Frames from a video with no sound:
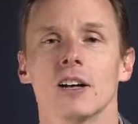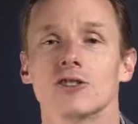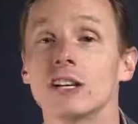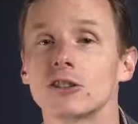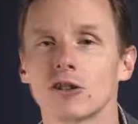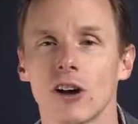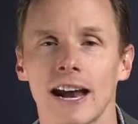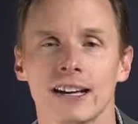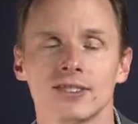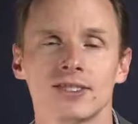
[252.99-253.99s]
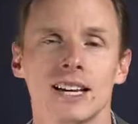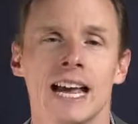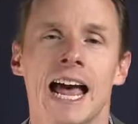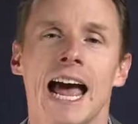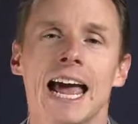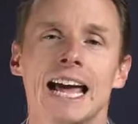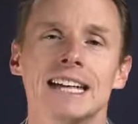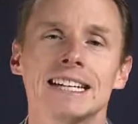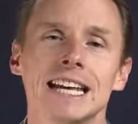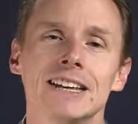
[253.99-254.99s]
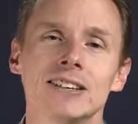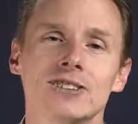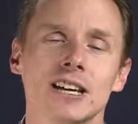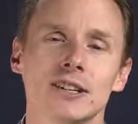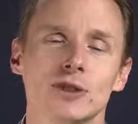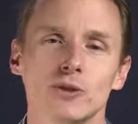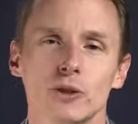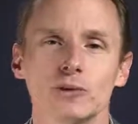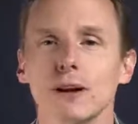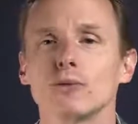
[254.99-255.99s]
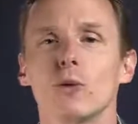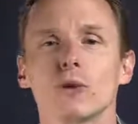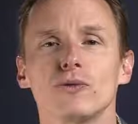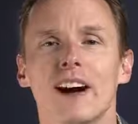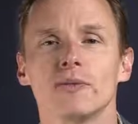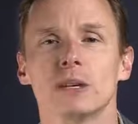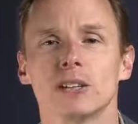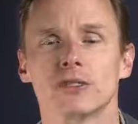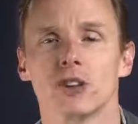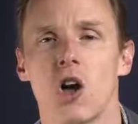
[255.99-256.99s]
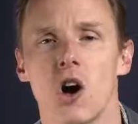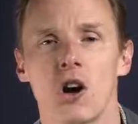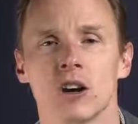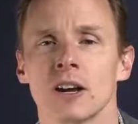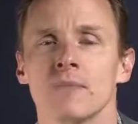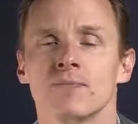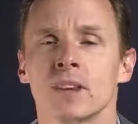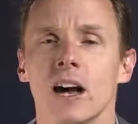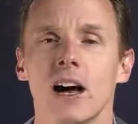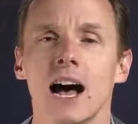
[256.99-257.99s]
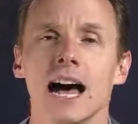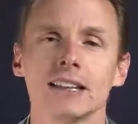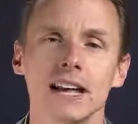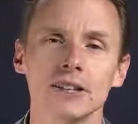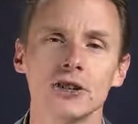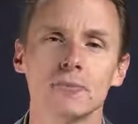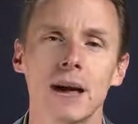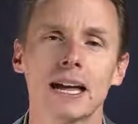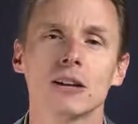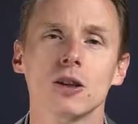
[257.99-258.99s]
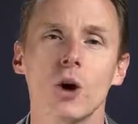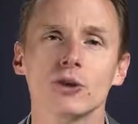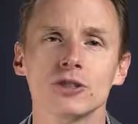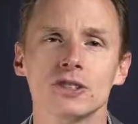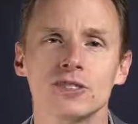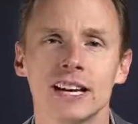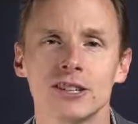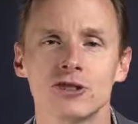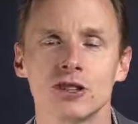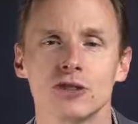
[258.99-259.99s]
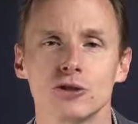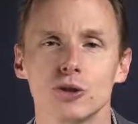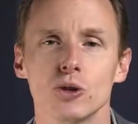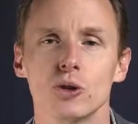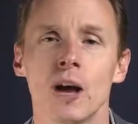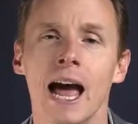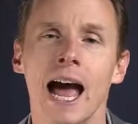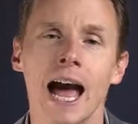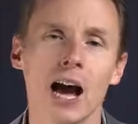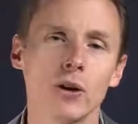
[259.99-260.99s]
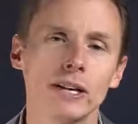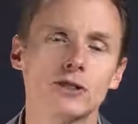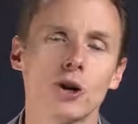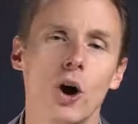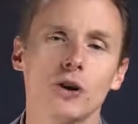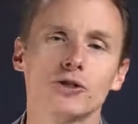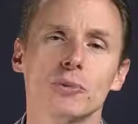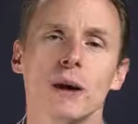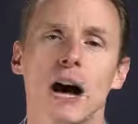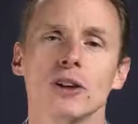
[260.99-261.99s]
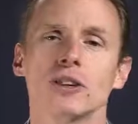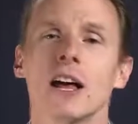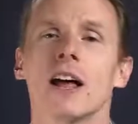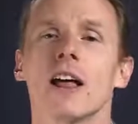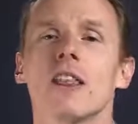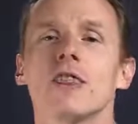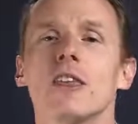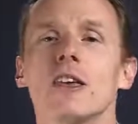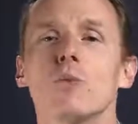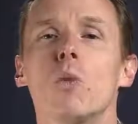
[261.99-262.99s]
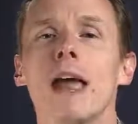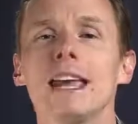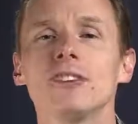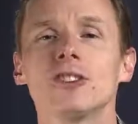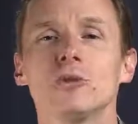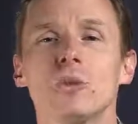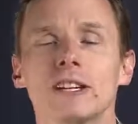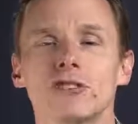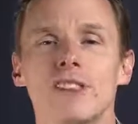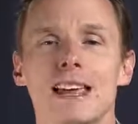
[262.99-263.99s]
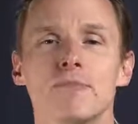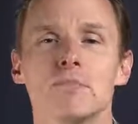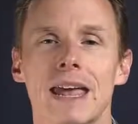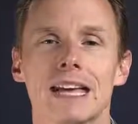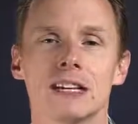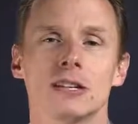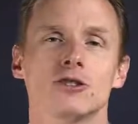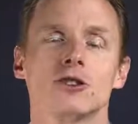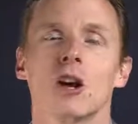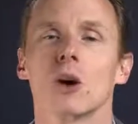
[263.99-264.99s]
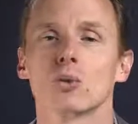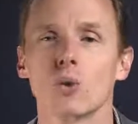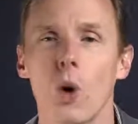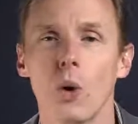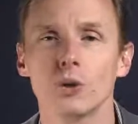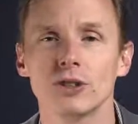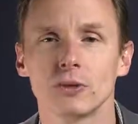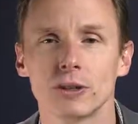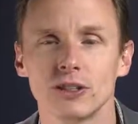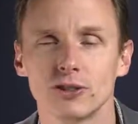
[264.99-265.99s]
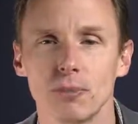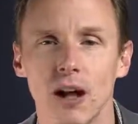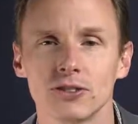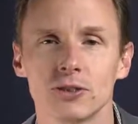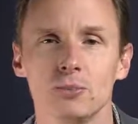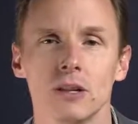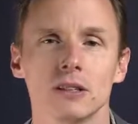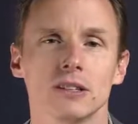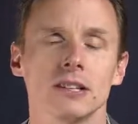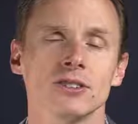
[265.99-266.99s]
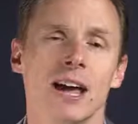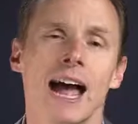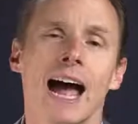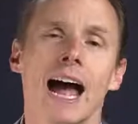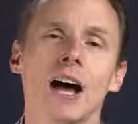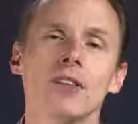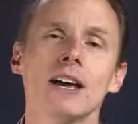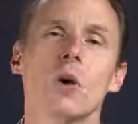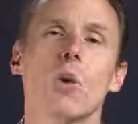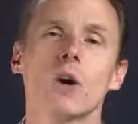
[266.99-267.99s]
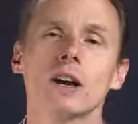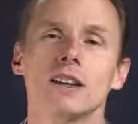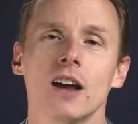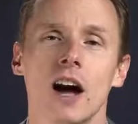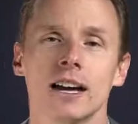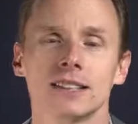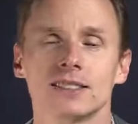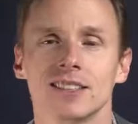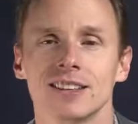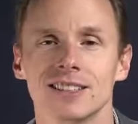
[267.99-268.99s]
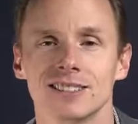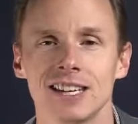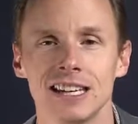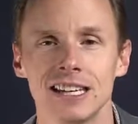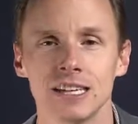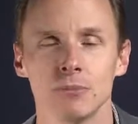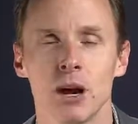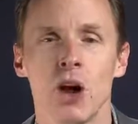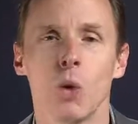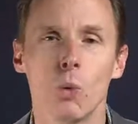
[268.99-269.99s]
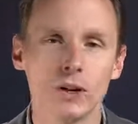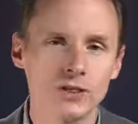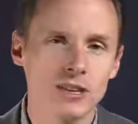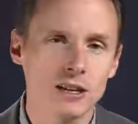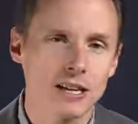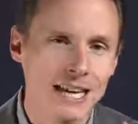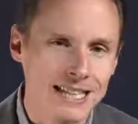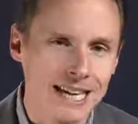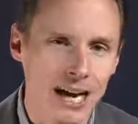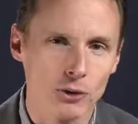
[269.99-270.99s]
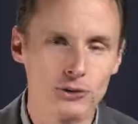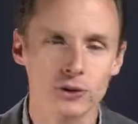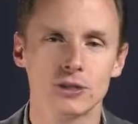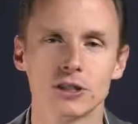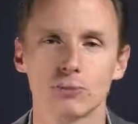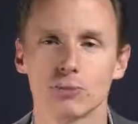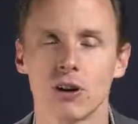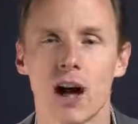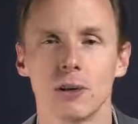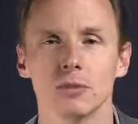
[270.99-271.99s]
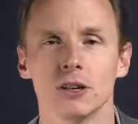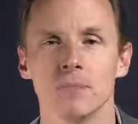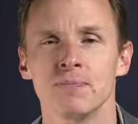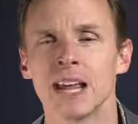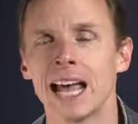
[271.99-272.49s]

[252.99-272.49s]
Gene Kranz. And in this interview, it's about 4 or 5 minutes long, I'd like you to pay close attention to how he talks about the ways in which they managed roles and responsibilities, how they organized the team once they encountered this problem